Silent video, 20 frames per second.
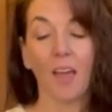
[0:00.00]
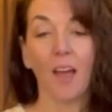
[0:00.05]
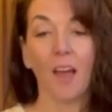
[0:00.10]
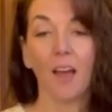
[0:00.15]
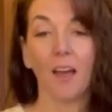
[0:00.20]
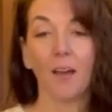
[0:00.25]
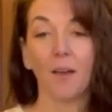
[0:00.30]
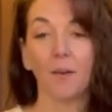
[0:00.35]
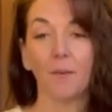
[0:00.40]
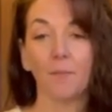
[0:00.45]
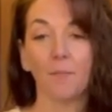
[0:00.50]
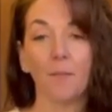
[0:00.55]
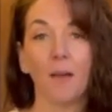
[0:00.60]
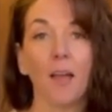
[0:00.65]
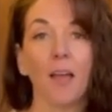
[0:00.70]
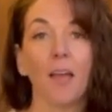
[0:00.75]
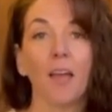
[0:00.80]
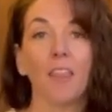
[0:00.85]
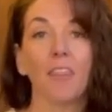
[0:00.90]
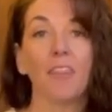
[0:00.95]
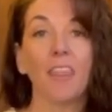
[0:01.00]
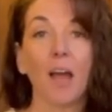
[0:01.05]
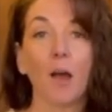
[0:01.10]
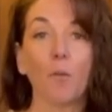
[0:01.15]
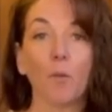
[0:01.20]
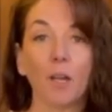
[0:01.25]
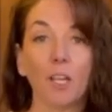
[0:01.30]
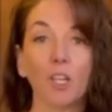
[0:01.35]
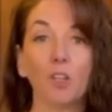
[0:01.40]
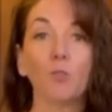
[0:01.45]
Um, that
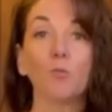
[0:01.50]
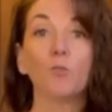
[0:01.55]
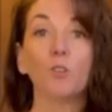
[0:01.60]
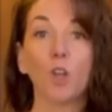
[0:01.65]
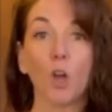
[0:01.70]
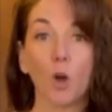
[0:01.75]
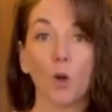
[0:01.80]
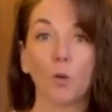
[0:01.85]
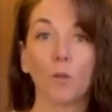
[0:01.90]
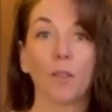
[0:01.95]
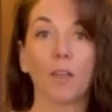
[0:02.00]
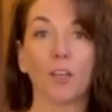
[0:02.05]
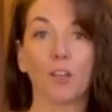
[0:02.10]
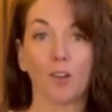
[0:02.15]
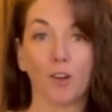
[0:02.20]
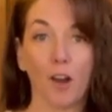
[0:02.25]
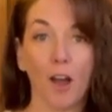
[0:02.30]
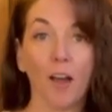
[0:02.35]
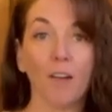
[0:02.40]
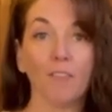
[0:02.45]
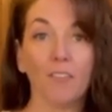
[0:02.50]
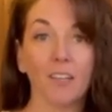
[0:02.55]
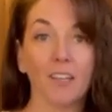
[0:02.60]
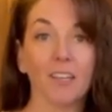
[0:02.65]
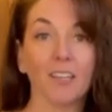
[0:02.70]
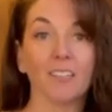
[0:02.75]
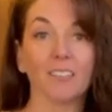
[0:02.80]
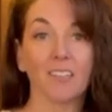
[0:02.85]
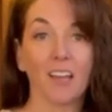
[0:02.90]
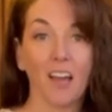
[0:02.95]
way you know that your oven
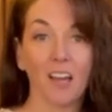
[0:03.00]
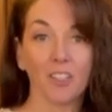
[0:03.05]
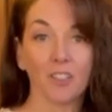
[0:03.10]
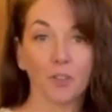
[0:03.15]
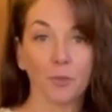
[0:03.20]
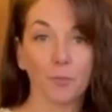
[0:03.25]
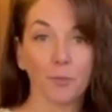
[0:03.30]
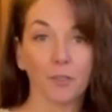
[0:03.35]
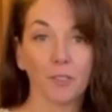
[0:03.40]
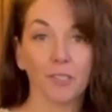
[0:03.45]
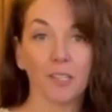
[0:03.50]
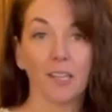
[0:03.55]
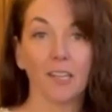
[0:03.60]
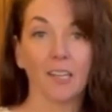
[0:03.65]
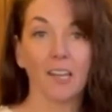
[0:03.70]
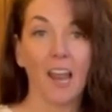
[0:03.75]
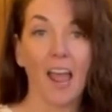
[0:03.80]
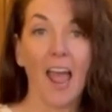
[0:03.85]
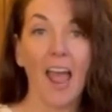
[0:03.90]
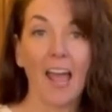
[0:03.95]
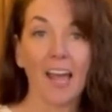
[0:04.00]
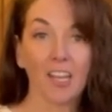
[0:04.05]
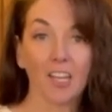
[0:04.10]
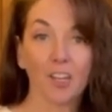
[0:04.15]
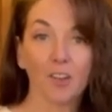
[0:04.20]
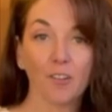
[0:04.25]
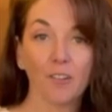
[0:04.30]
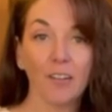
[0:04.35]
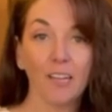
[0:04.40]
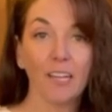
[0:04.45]
is 100%
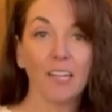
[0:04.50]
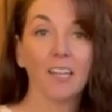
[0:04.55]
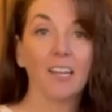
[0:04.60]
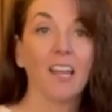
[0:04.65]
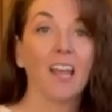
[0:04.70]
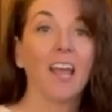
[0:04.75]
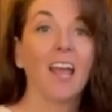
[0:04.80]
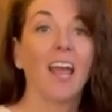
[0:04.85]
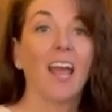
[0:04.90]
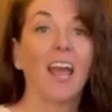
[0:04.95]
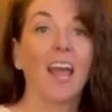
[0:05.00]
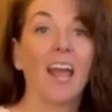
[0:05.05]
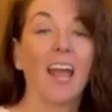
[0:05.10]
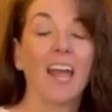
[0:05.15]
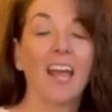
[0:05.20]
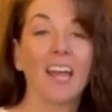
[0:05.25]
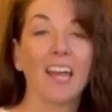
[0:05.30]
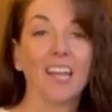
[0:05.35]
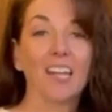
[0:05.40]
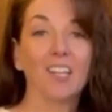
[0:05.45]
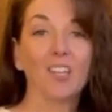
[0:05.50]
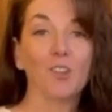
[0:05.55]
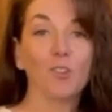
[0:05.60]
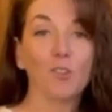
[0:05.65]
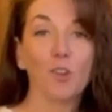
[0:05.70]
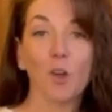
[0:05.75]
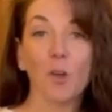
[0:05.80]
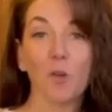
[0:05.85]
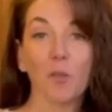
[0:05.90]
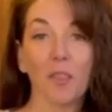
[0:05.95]
accurate and you
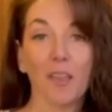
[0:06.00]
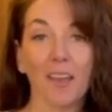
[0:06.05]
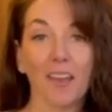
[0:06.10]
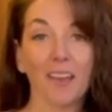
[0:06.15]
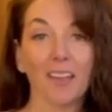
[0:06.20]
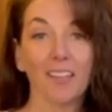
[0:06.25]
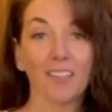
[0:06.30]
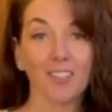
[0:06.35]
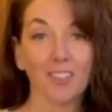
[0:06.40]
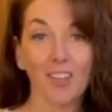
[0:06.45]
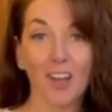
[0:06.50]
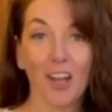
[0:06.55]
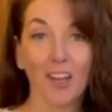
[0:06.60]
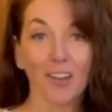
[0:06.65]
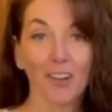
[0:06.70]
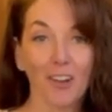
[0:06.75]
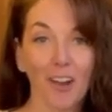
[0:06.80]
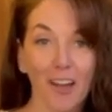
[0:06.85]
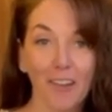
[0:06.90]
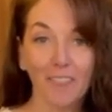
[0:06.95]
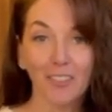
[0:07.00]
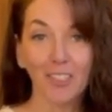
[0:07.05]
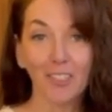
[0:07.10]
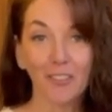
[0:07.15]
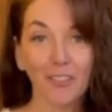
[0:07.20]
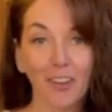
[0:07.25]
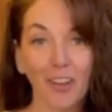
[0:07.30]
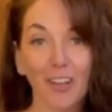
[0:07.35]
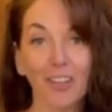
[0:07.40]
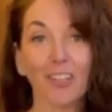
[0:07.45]
know that it's not your oven's
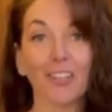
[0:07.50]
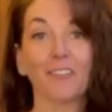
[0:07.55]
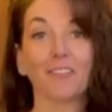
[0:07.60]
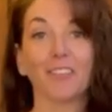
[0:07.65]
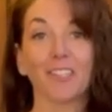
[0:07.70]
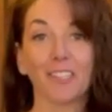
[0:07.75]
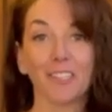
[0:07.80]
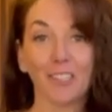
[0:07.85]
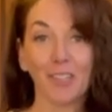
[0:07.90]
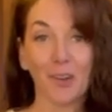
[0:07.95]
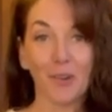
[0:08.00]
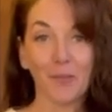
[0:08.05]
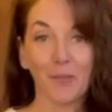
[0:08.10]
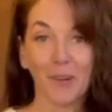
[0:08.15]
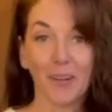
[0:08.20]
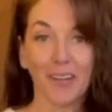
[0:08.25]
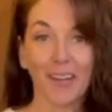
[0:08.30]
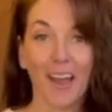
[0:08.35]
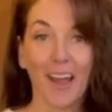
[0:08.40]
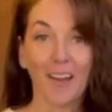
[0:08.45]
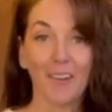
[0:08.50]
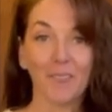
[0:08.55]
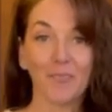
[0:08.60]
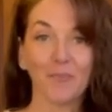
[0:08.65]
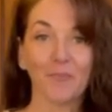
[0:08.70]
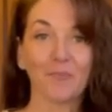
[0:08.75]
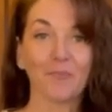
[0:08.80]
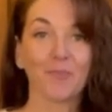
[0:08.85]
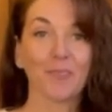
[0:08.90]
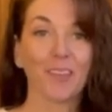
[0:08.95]
fault if these don't work out.
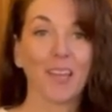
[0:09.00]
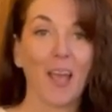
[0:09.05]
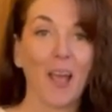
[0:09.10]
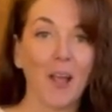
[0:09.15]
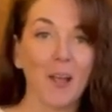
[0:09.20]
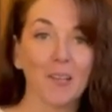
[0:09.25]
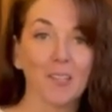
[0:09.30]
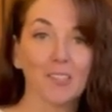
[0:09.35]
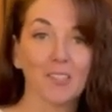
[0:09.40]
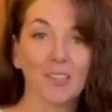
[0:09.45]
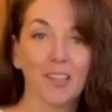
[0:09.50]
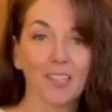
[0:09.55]
Okay, so